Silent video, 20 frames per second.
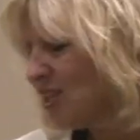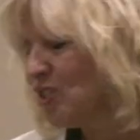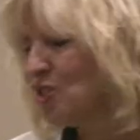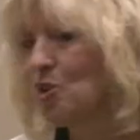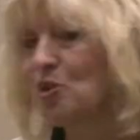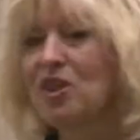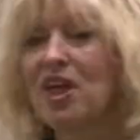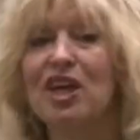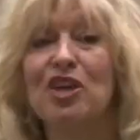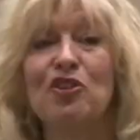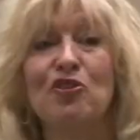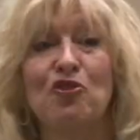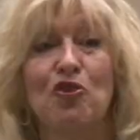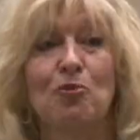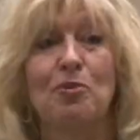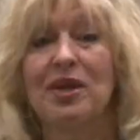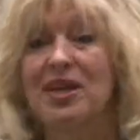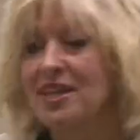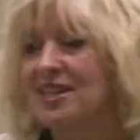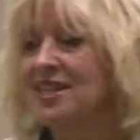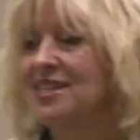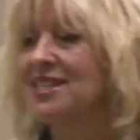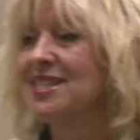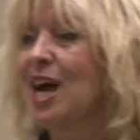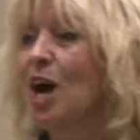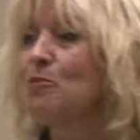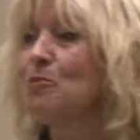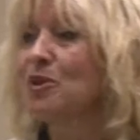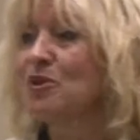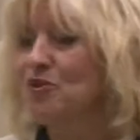So thank you for picking this
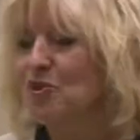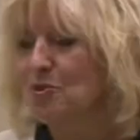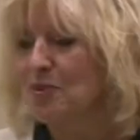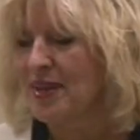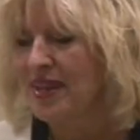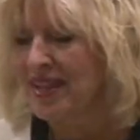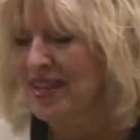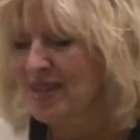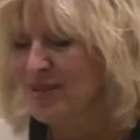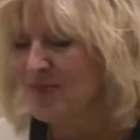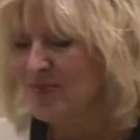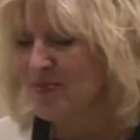topic for me.